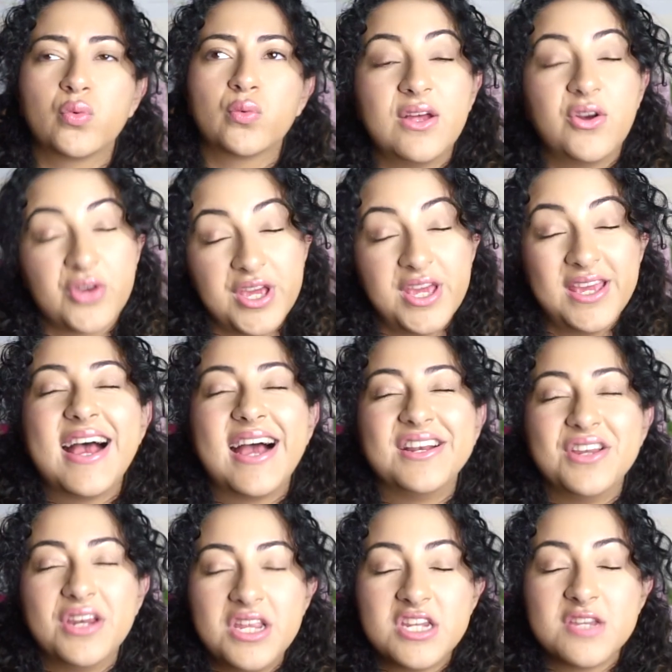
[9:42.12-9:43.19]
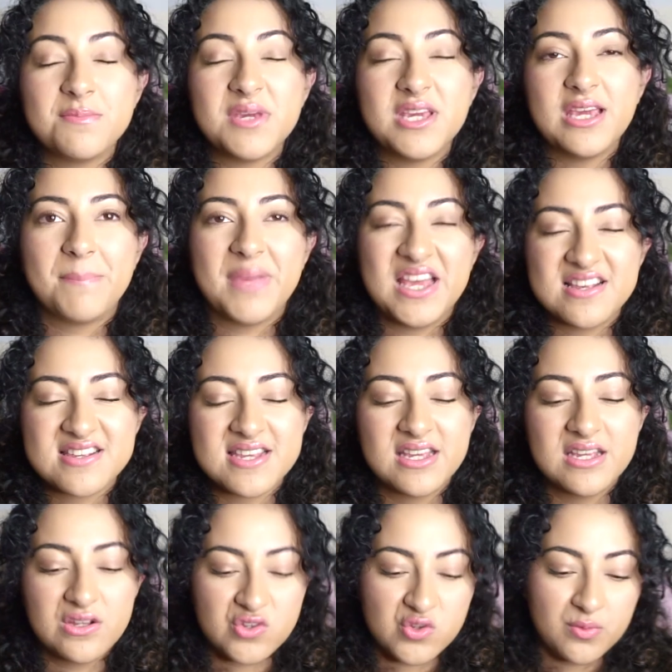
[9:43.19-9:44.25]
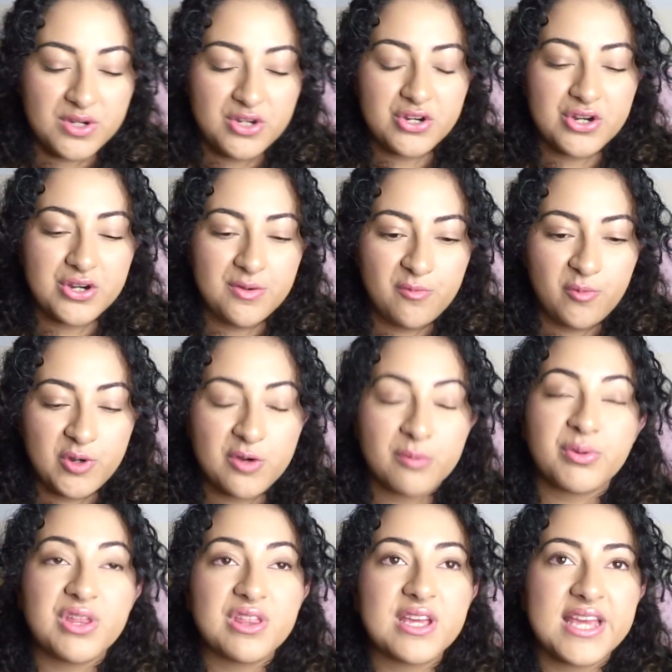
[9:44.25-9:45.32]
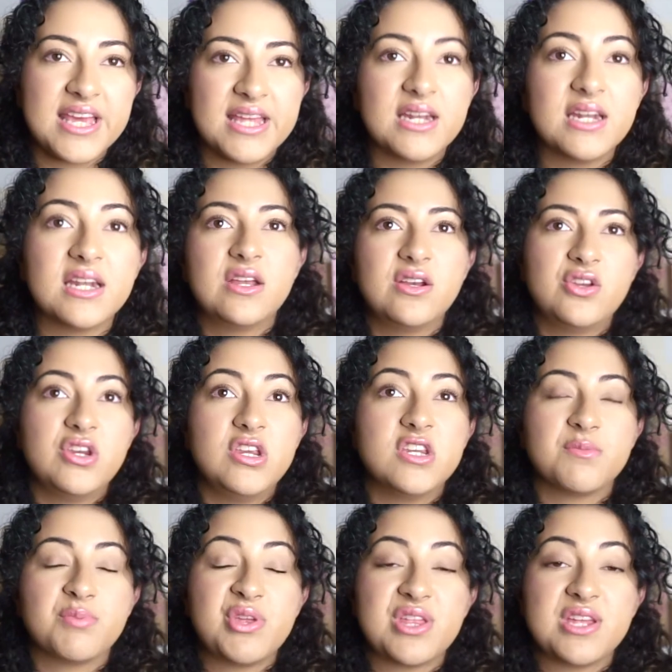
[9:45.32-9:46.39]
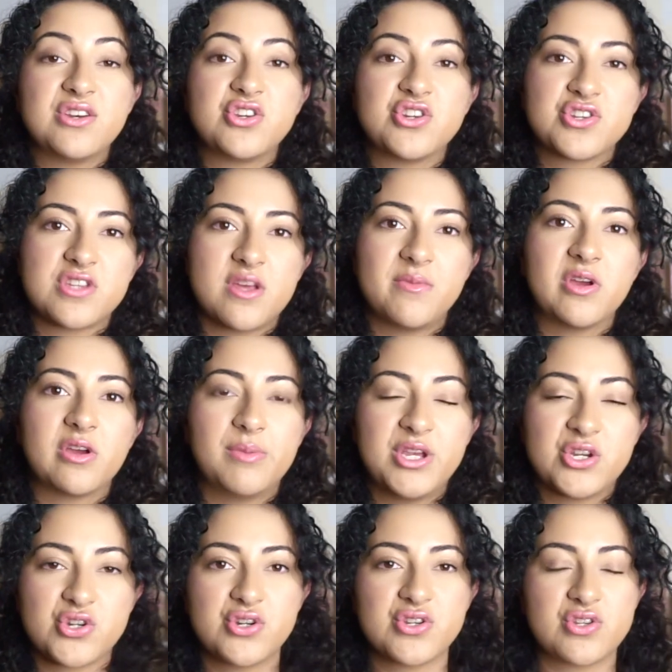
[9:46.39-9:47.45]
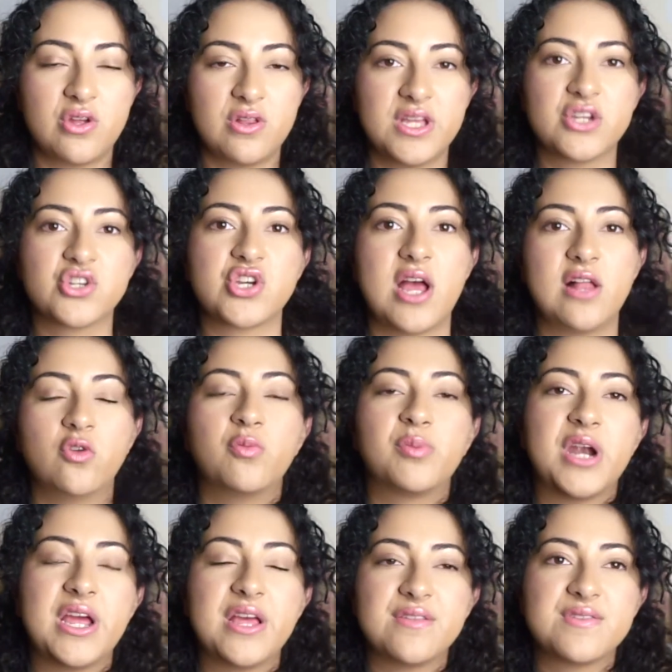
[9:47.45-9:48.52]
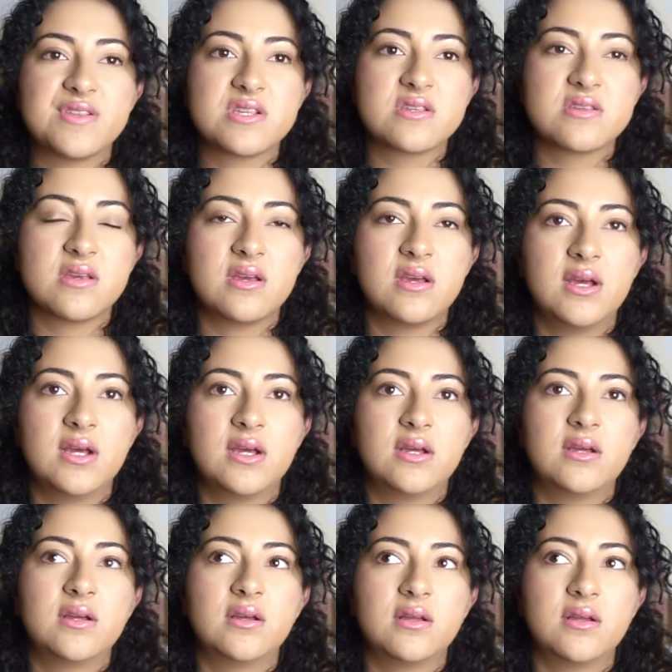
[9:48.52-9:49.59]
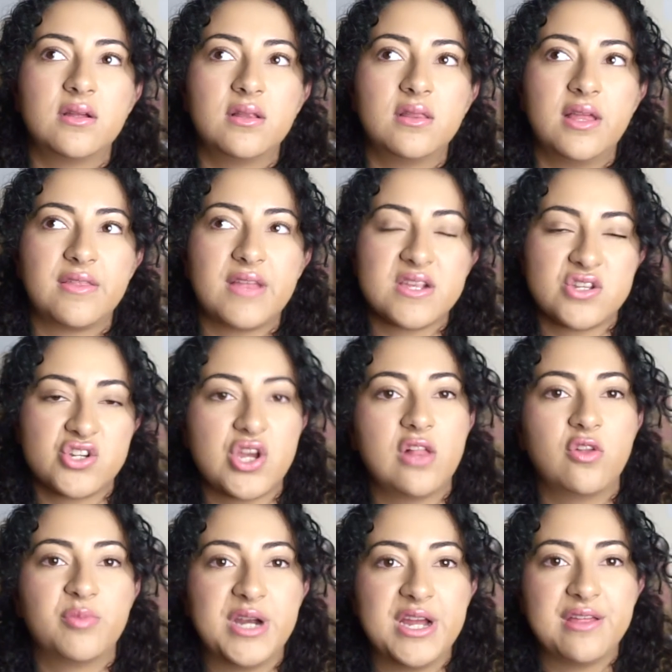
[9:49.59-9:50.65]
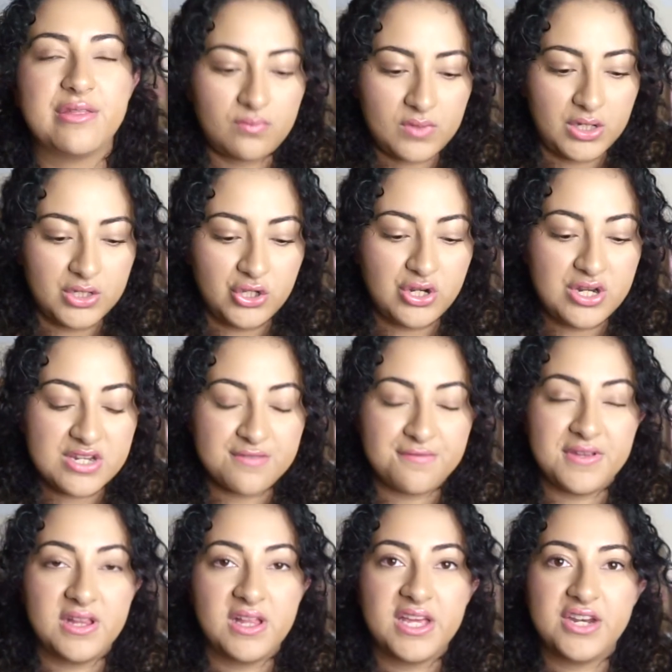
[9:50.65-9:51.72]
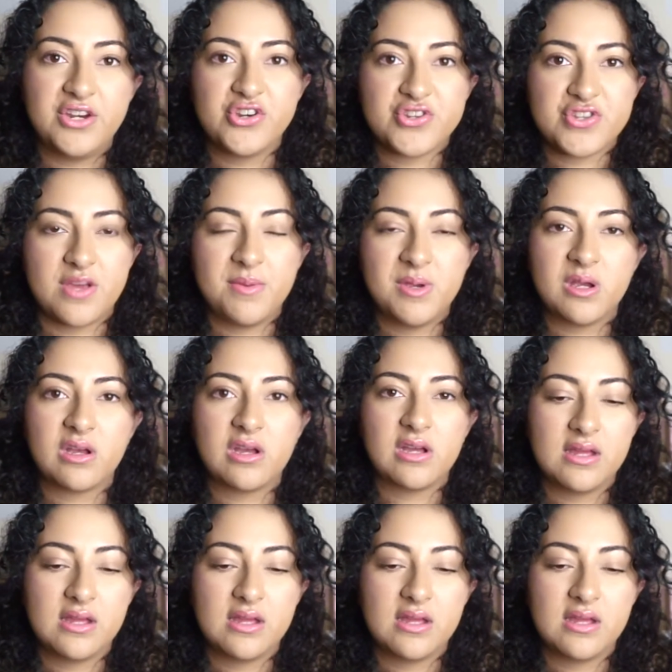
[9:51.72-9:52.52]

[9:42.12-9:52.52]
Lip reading: Okay, and you need to be pacing it. So when you're breathing in, you need to breathe into your stomach. Make sure it's not like shallow breaths. Like that's a shallow breath. You need to feel it in your stomach.